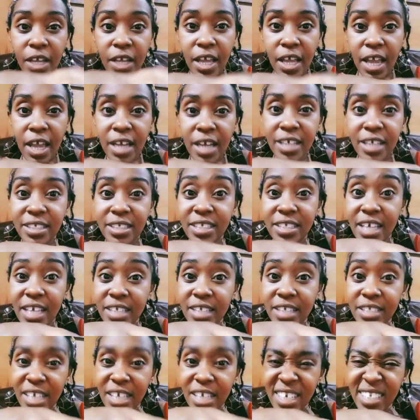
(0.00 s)
and
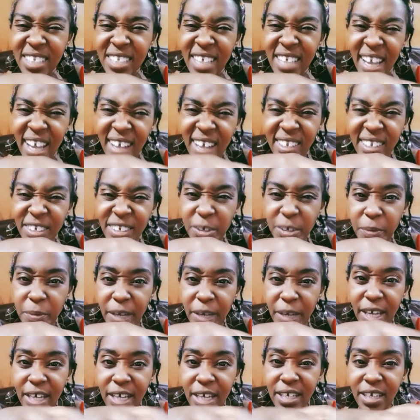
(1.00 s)
it's going to take a little
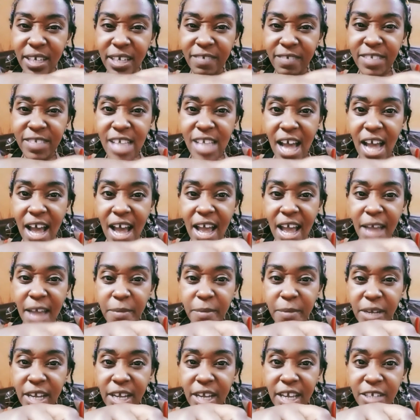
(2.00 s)
bit of time
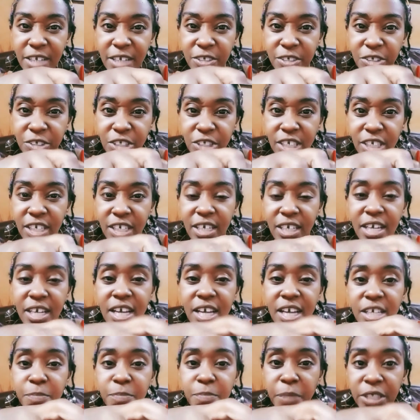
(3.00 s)
and energy,
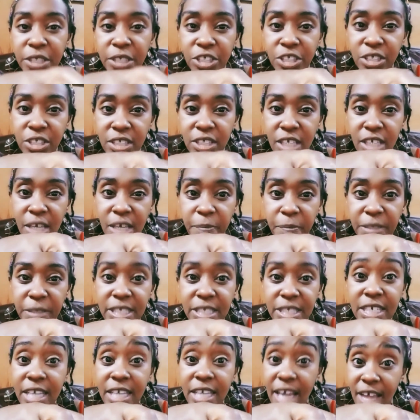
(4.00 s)
but just keep it
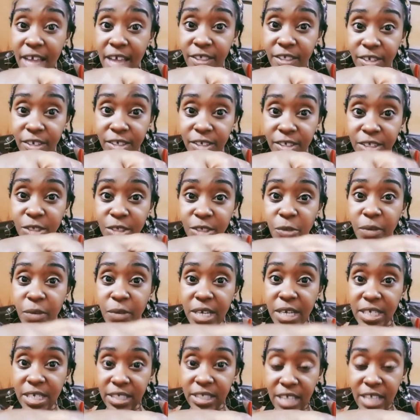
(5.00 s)
together,
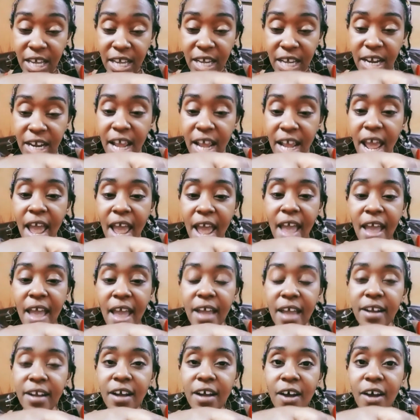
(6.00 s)
squeeze it,
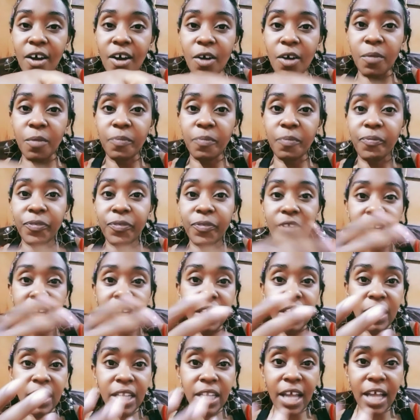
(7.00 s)
and
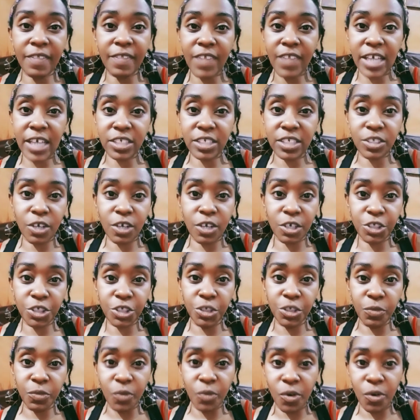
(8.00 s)
let that starchy
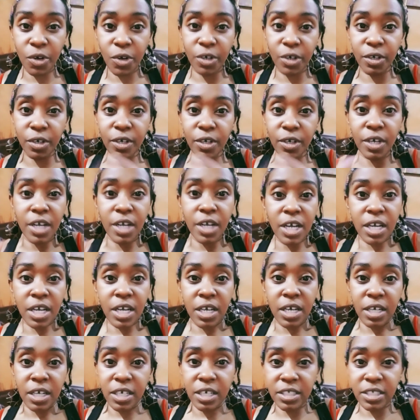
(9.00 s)
water
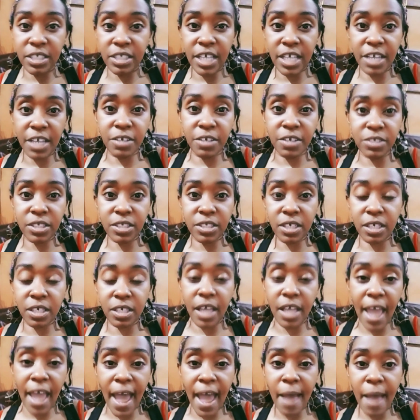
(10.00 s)
continue to
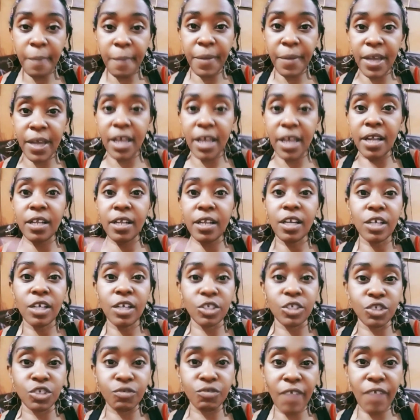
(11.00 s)
happen.
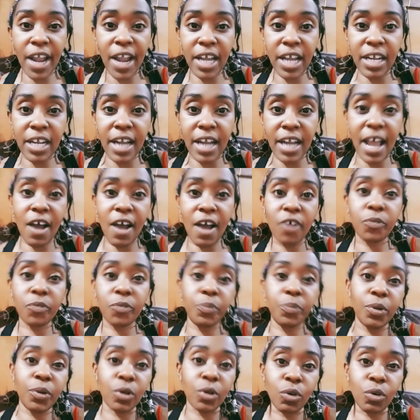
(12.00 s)
Drain it out,
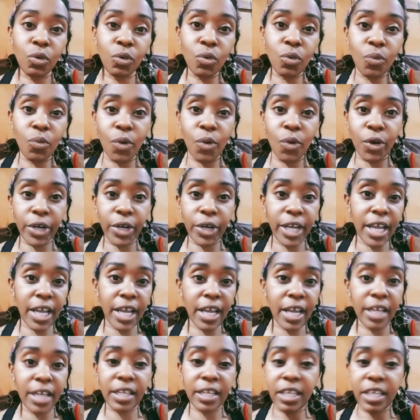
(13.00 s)
put cool water
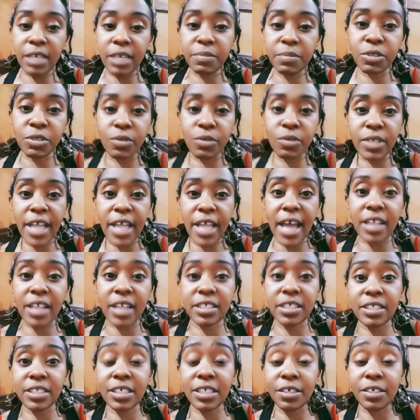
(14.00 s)
in, keep doing that
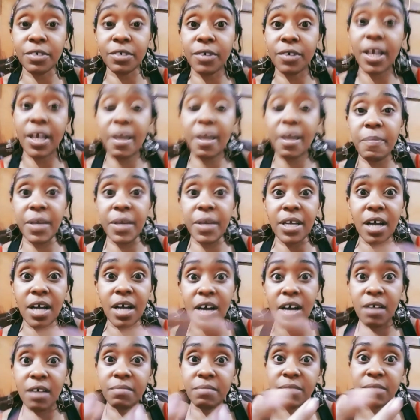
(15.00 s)
until it
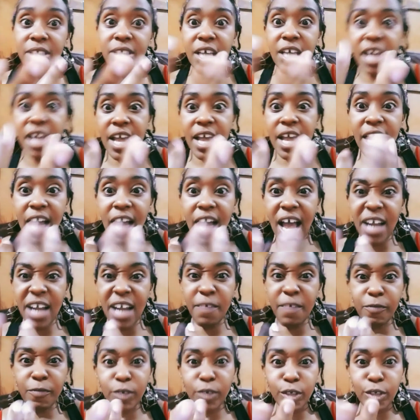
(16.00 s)
becomes kind
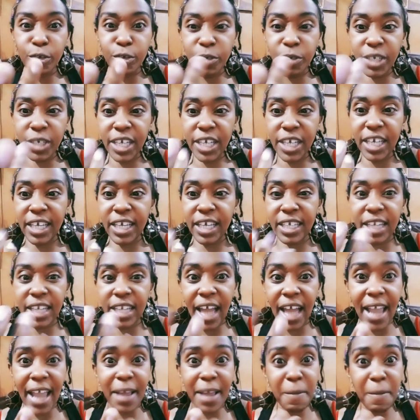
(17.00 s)
of gluteny,
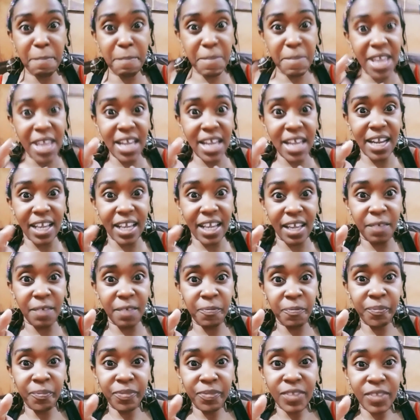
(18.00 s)
like meaty,
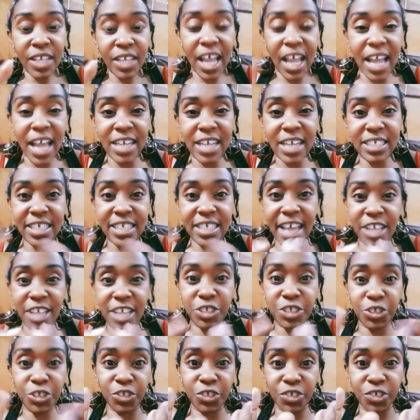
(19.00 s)
kind of
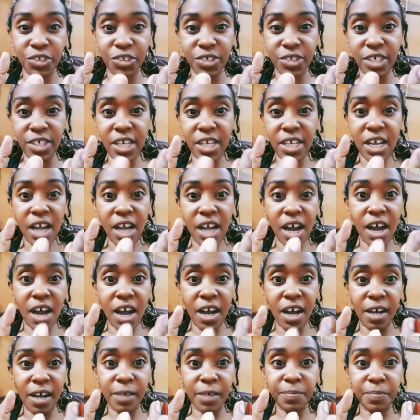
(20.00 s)
textured.
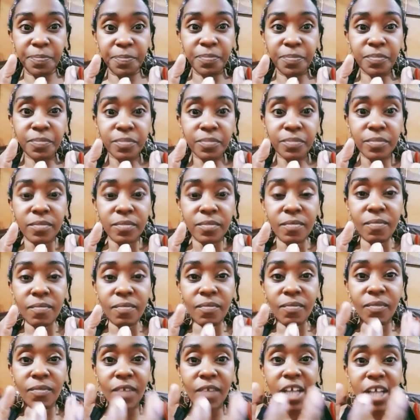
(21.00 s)
um,
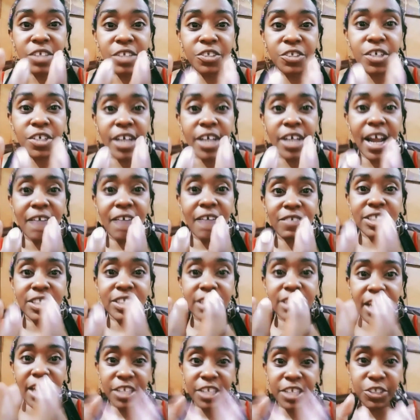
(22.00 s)
you're going to have a
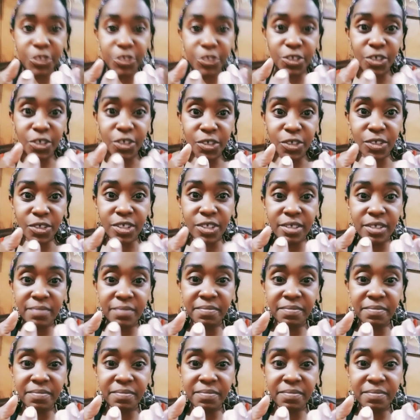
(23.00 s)
textured